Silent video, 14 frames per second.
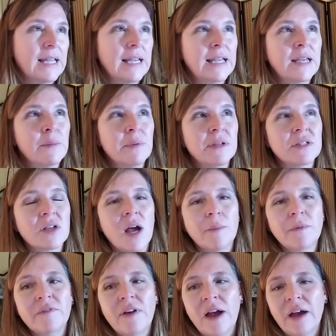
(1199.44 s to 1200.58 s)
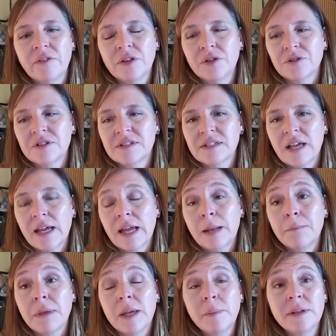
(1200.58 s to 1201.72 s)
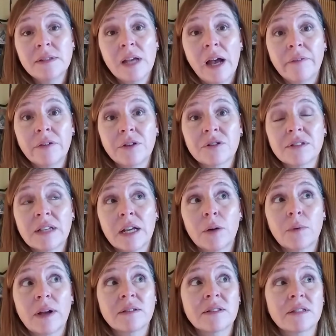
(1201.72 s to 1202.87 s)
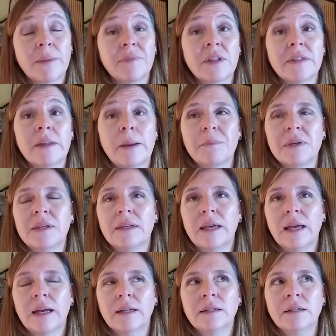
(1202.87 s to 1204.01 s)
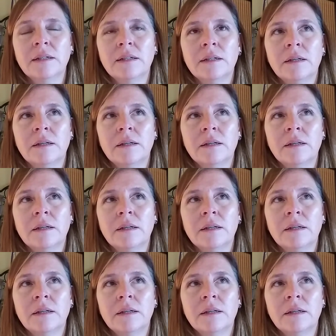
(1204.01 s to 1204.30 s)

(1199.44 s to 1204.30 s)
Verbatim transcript: it can be a time of having your say and maybe it's having your say around something began